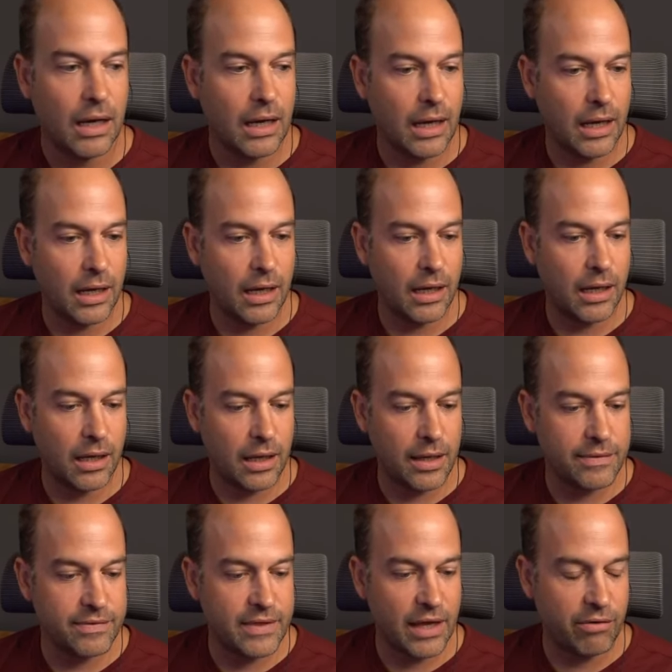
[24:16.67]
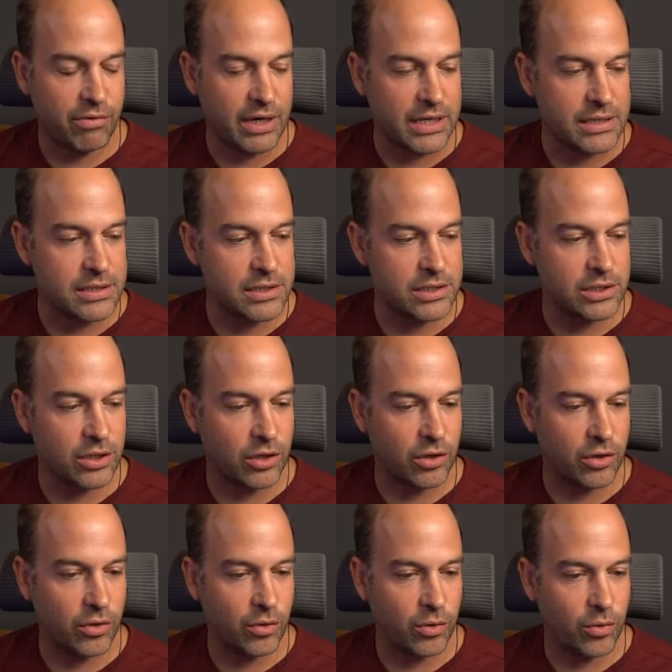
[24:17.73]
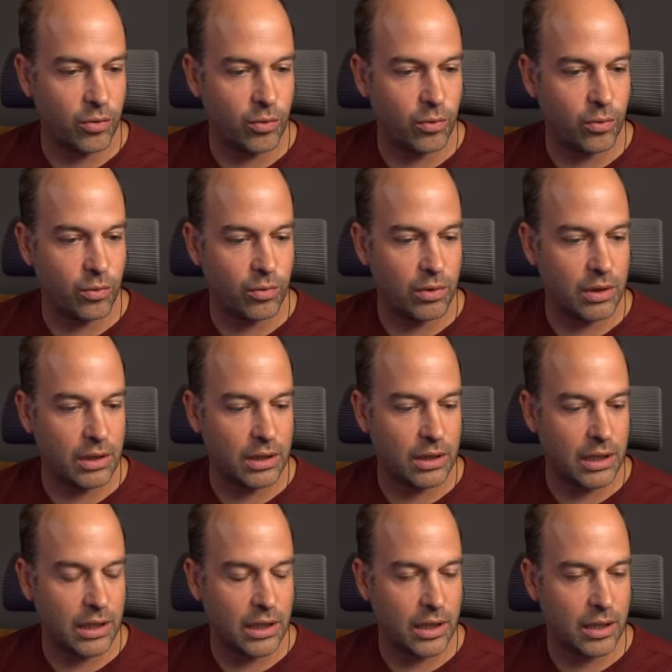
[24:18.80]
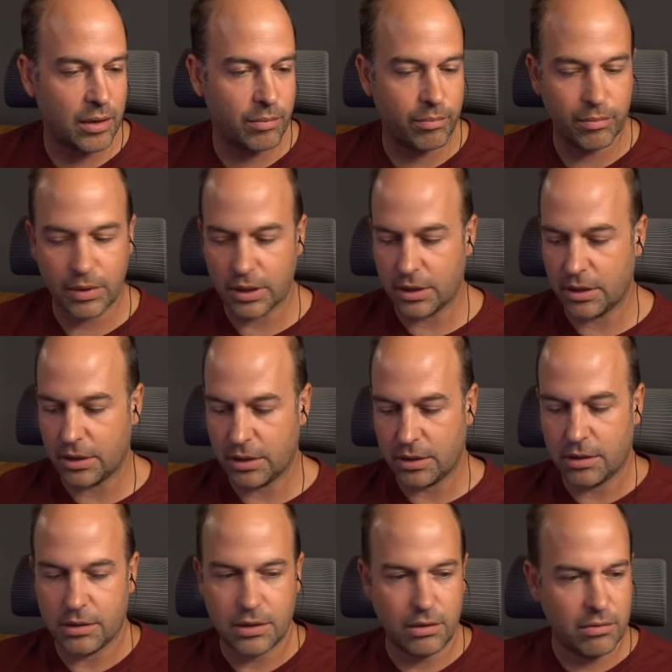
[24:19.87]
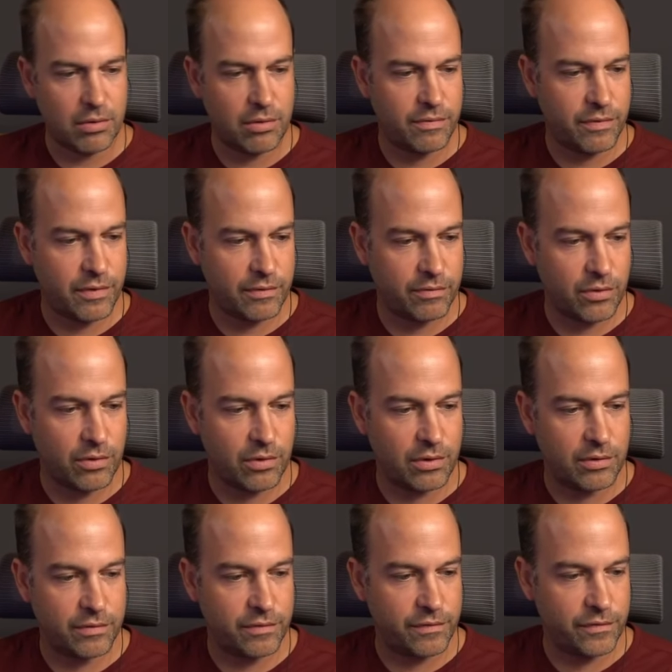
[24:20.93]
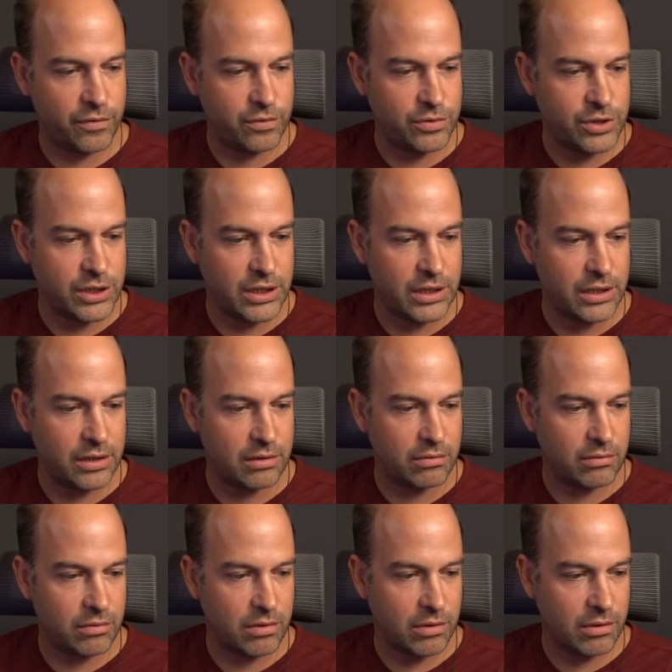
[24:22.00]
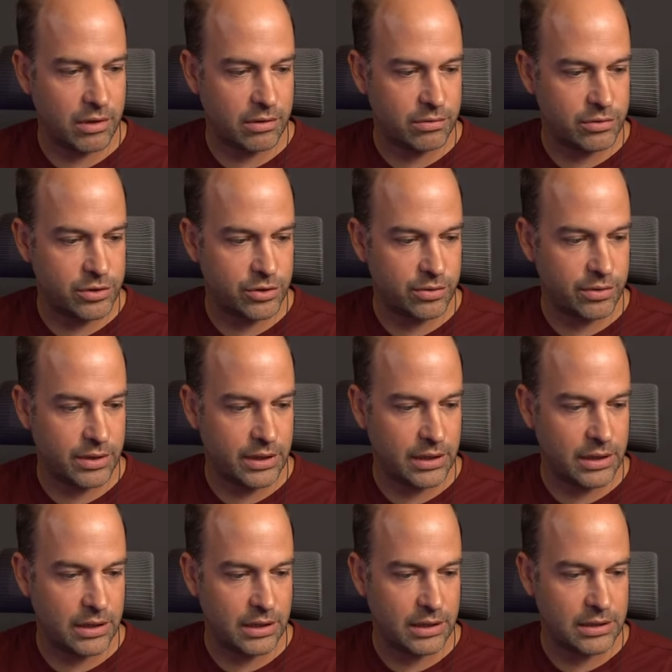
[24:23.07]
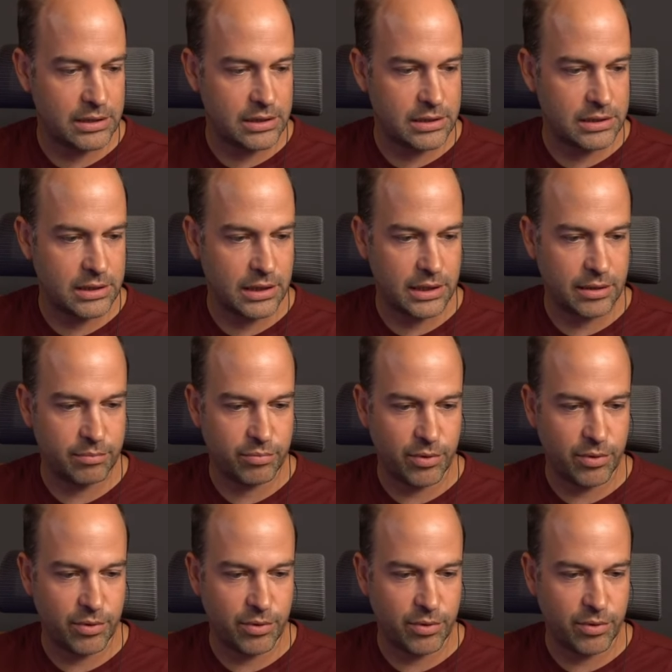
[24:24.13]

There is. So I don't know if I've got a Fuji or Nikon shot here. Let's see.